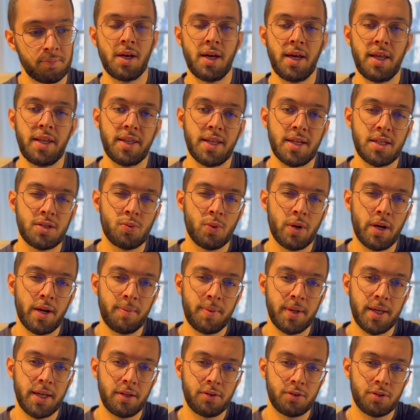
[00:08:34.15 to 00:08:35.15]
And that's when I
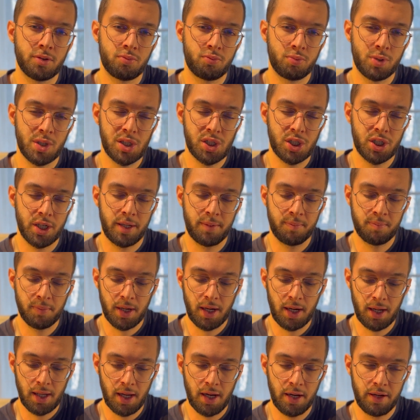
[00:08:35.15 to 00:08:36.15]
began to reshape
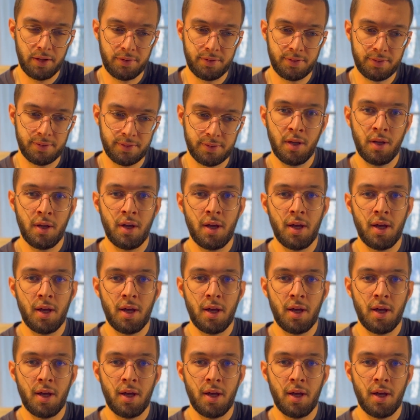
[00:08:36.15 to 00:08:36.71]
my life.